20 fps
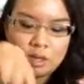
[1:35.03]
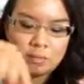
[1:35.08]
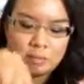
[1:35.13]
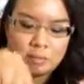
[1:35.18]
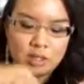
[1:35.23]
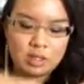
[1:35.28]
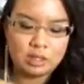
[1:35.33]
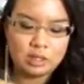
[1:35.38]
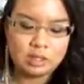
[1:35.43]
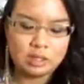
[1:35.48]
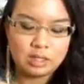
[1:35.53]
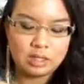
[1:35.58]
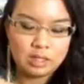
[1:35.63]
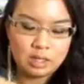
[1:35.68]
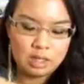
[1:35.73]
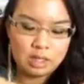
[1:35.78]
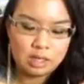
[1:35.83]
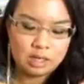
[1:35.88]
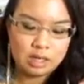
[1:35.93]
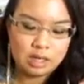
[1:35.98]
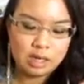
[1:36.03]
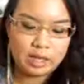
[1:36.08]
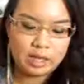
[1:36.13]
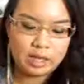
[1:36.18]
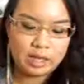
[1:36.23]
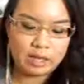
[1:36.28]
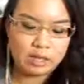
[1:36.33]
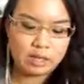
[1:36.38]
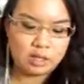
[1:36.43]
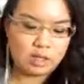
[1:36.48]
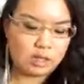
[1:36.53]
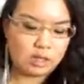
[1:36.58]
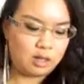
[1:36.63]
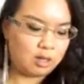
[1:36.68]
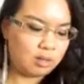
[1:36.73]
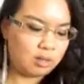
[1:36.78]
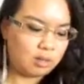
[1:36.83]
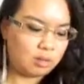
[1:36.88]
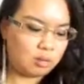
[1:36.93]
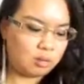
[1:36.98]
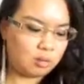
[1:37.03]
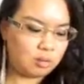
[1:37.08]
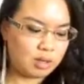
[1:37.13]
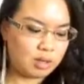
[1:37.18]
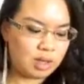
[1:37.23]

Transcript: because, I don't know,